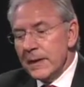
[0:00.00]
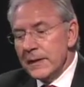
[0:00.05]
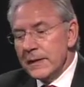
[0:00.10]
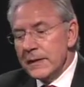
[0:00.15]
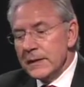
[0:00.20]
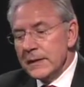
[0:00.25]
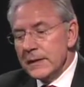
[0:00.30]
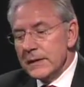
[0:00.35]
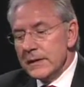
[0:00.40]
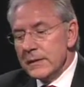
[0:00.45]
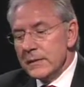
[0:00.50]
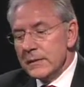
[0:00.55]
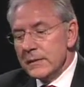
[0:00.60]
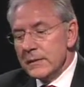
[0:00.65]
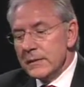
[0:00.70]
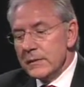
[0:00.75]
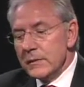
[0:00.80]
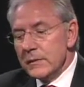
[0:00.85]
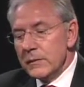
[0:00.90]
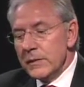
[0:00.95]

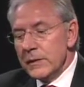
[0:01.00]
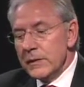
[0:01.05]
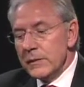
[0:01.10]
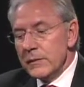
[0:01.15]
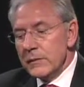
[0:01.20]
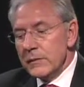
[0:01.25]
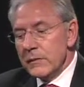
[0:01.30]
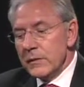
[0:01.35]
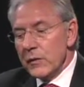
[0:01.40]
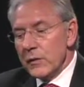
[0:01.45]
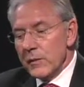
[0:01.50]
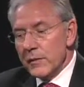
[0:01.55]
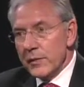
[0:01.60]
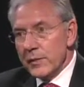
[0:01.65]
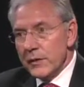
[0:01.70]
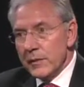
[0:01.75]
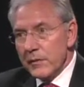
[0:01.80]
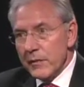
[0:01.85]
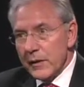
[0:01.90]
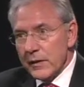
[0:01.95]
We're going to
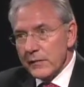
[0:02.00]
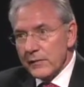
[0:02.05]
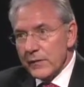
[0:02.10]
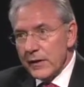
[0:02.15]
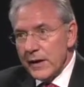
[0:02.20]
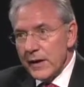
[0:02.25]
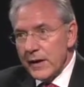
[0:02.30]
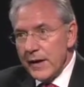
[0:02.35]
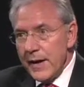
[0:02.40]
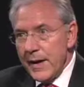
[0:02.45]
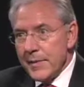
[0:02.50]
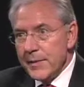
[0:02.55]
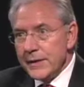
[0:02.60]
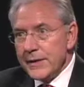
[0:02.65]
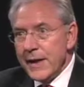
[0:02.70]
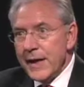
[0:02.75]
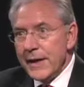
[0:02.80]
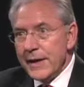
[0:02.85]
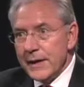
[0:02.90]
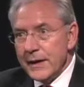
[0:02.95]
put a butterfly
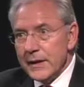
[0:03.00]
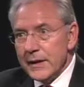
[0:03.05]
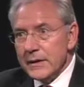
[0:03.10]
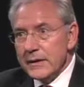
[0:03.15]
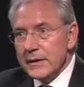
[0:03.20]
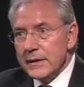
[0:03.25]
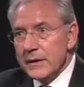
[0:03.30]
habitat in.